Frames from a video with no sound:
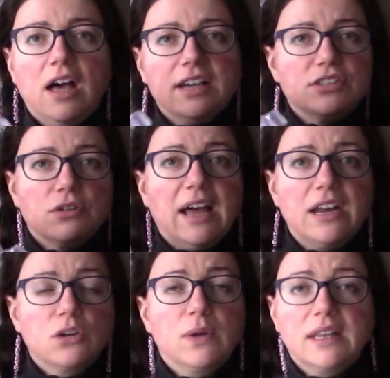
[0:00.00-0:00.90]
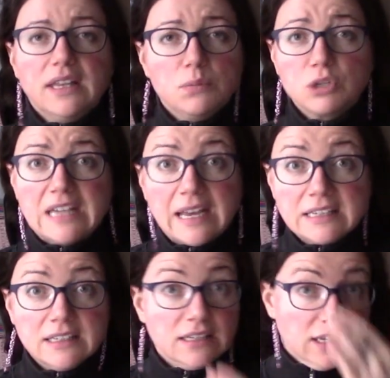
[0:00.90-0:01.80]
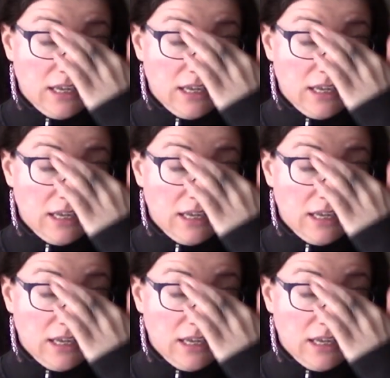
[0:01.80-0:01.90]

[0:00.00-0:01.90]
eyes are adequately protected.